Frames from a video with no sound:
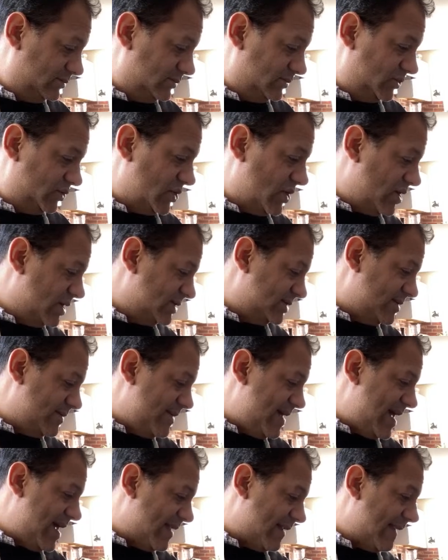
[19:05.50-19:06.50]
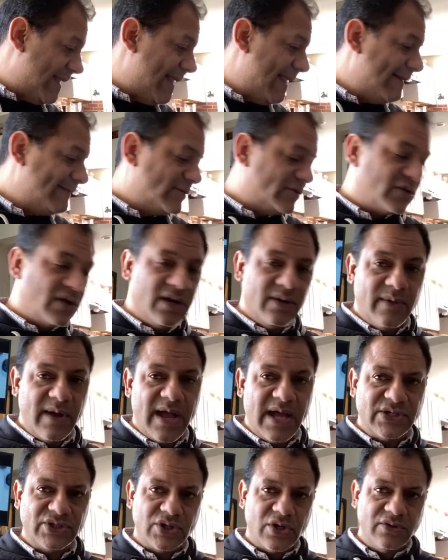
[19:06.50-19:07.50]
Sean's the man. So anyway,
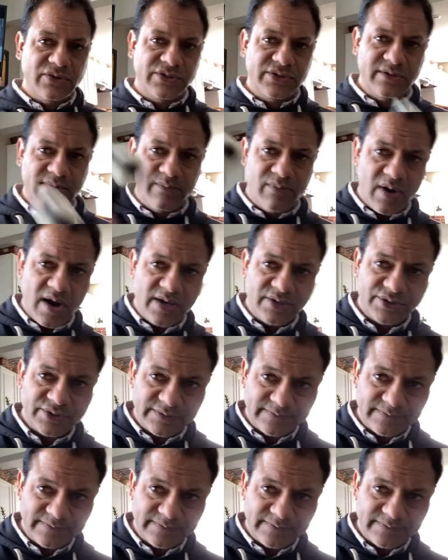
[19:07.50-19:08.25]
I showed you the brush.